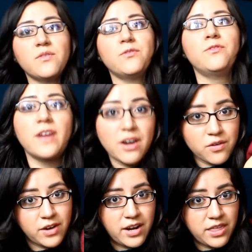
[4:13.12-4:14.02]

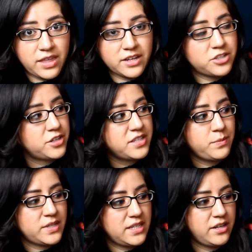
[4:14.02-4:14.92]
very thick jersey
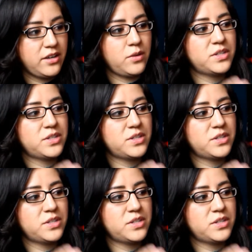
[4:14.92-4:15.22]
material,